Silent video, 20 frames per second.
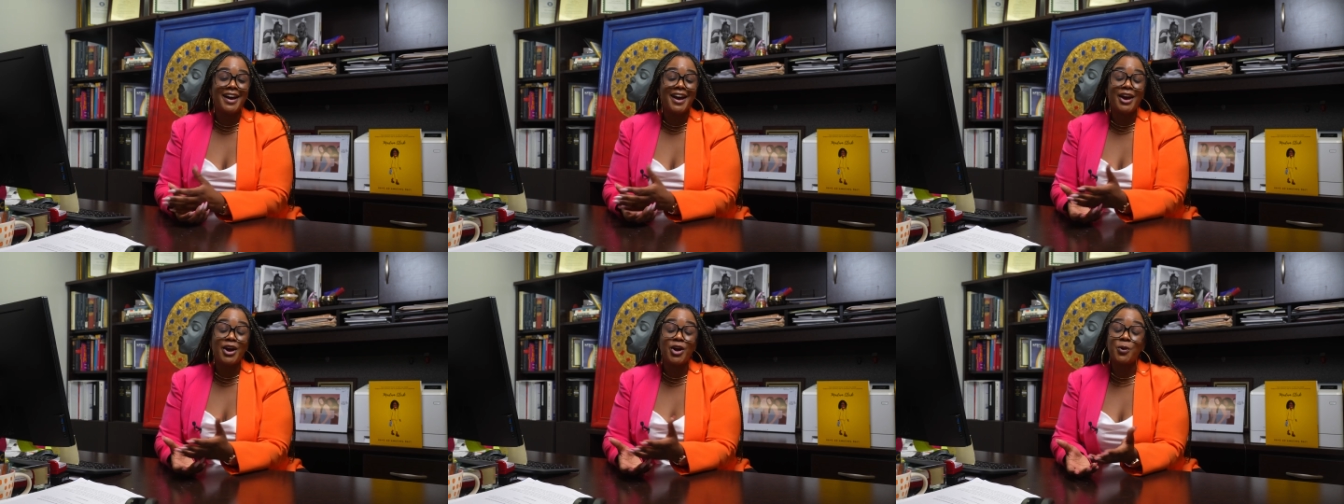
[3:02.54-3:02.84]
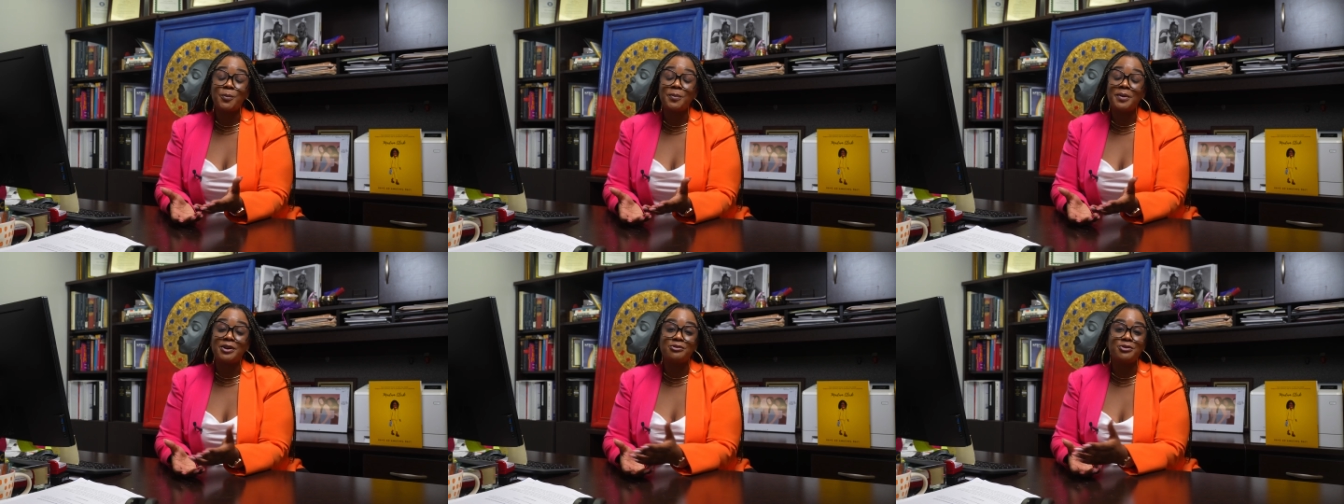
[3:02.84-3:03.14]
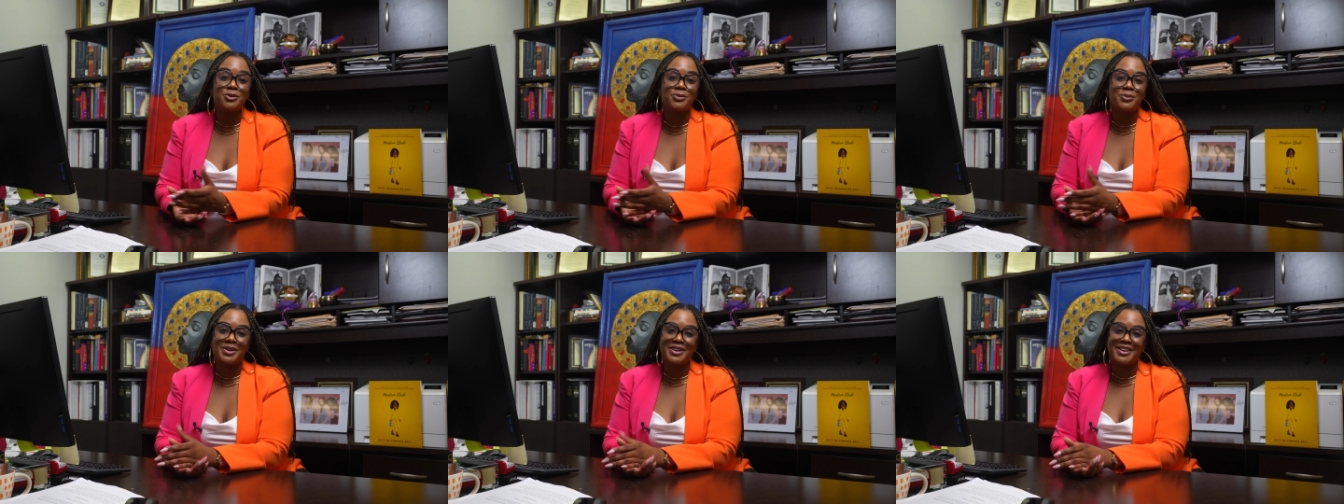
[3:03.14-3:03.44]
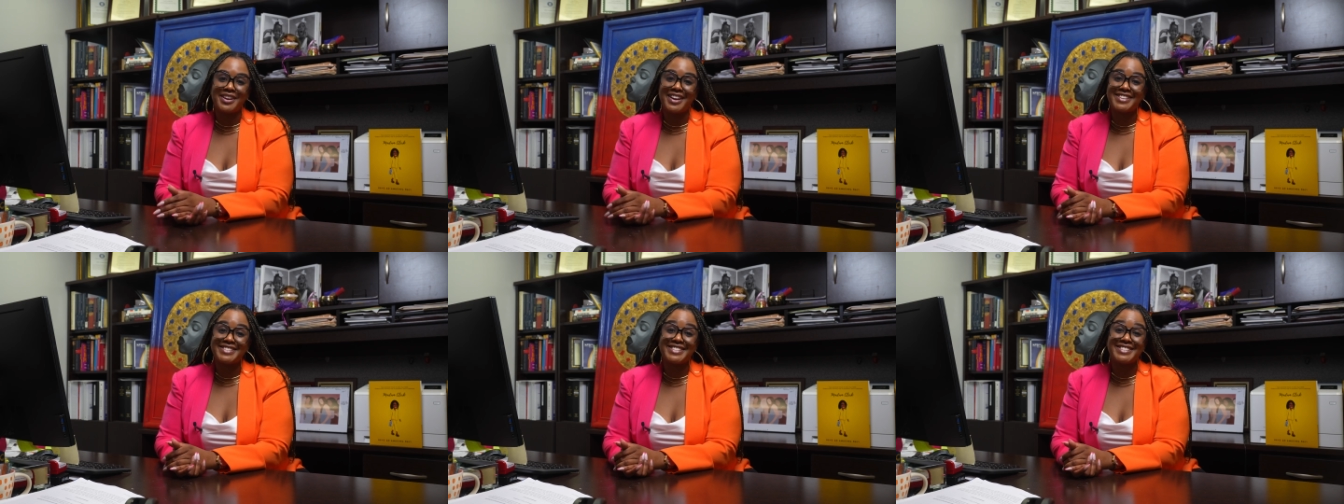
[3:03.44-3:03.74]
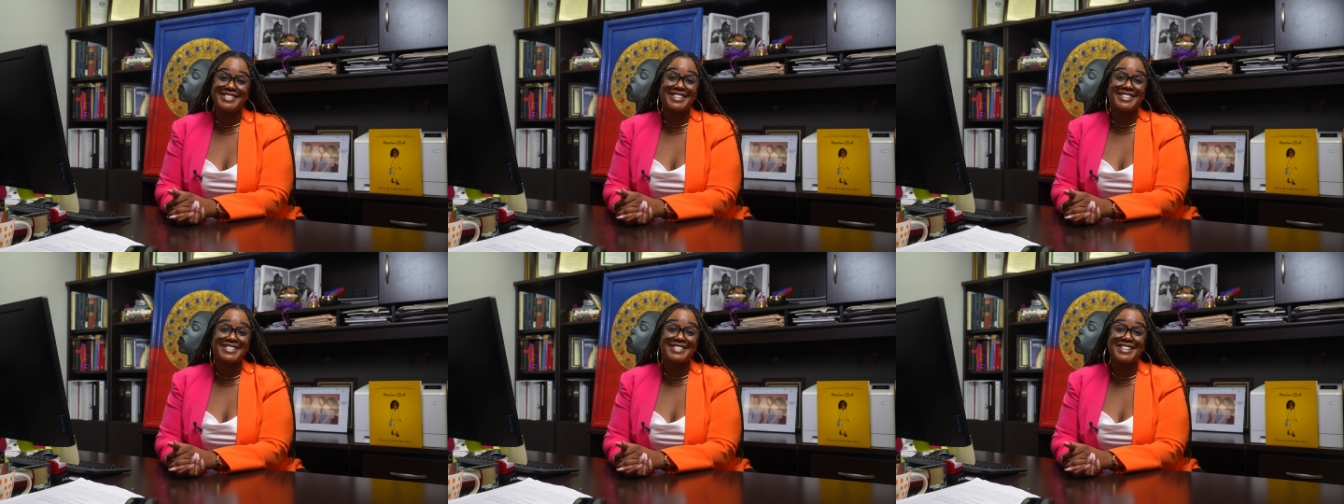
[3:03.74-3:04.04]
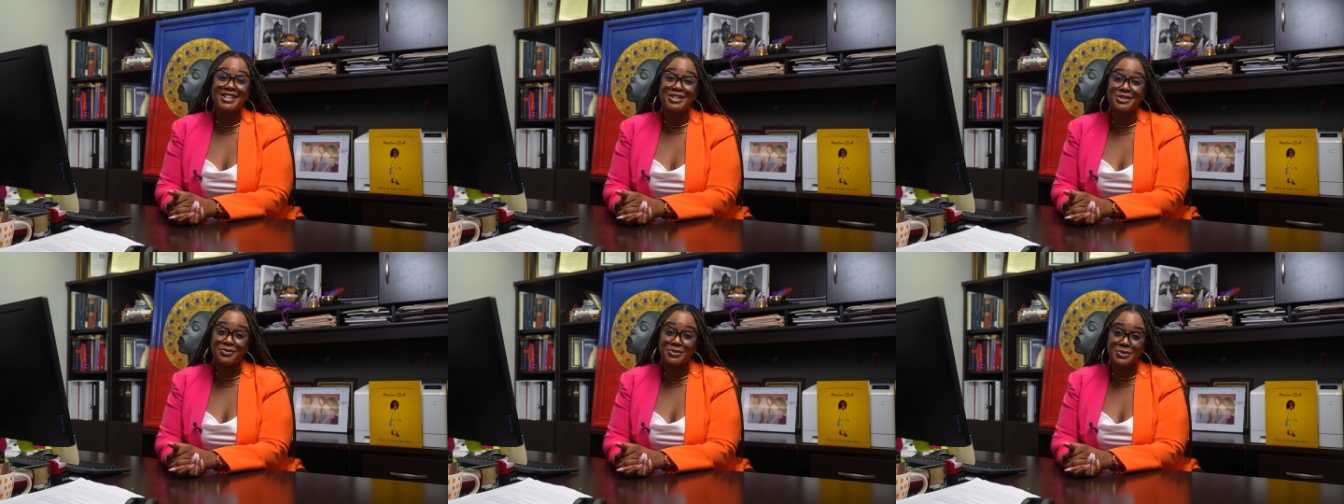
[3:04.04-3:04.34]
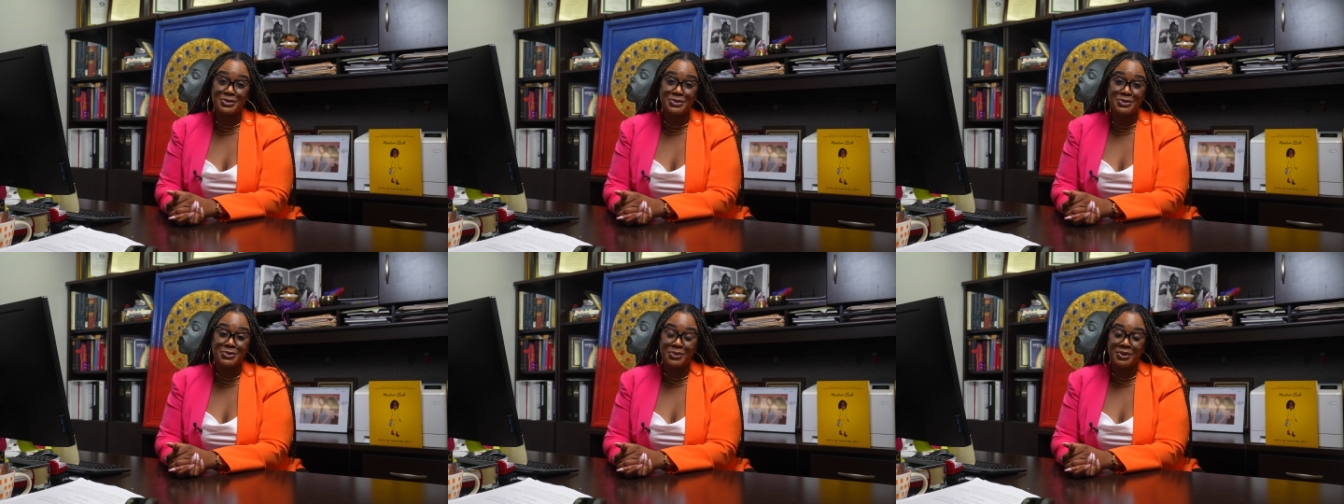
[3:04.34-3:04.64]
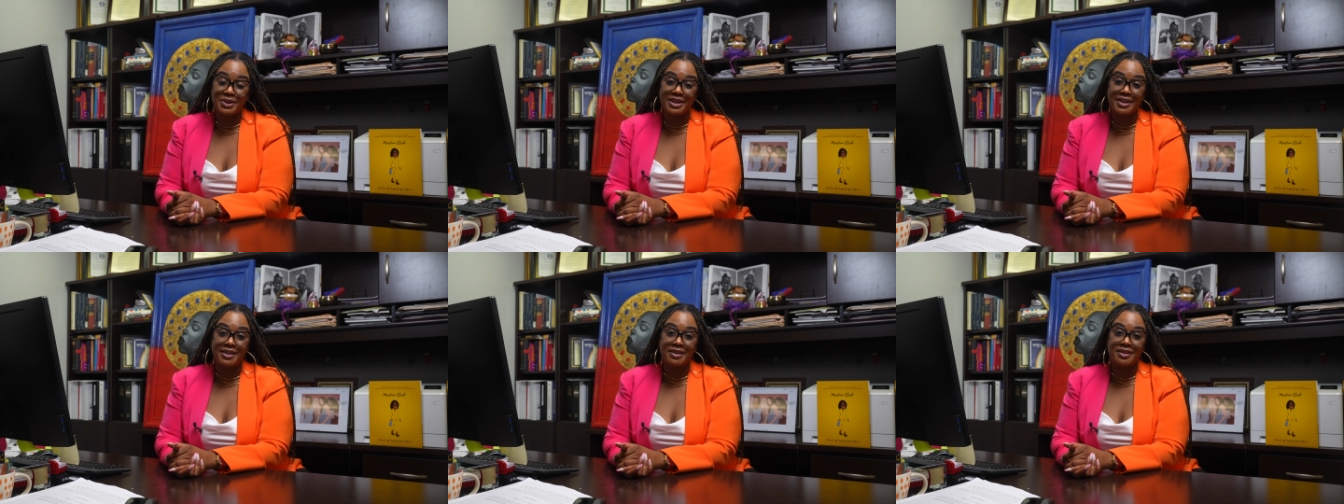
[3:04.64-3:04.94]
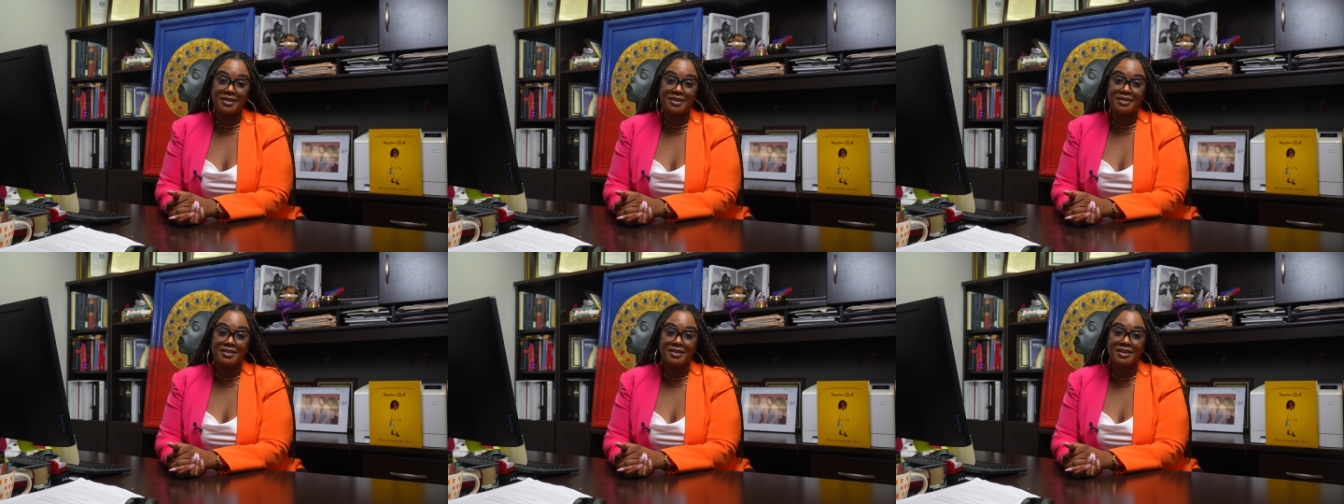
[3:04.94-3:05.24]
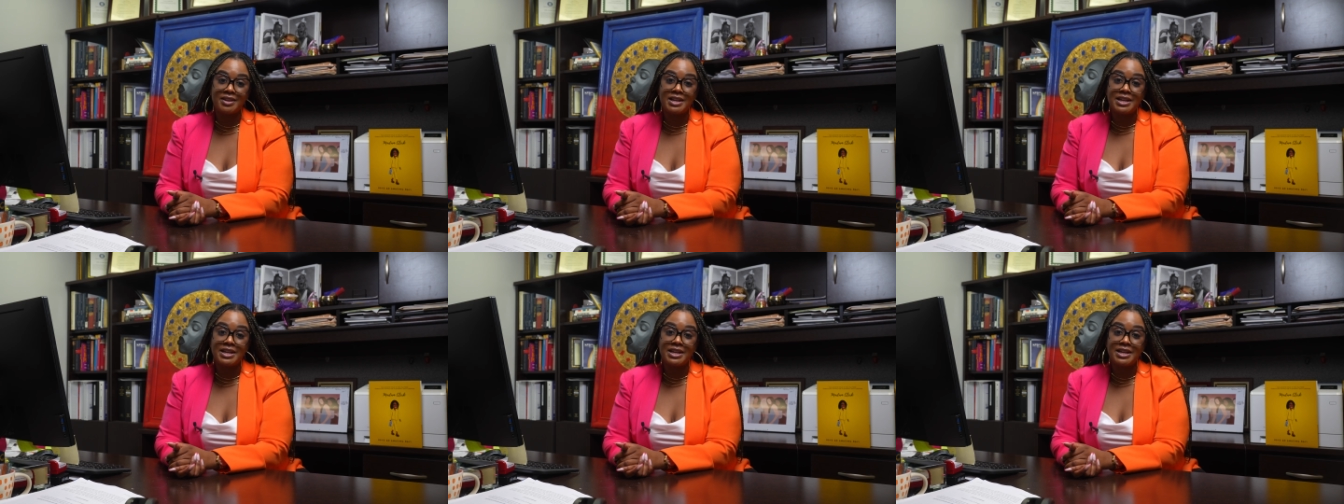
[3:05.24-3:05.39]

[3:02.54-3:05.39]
I hope everyone has a successful school year.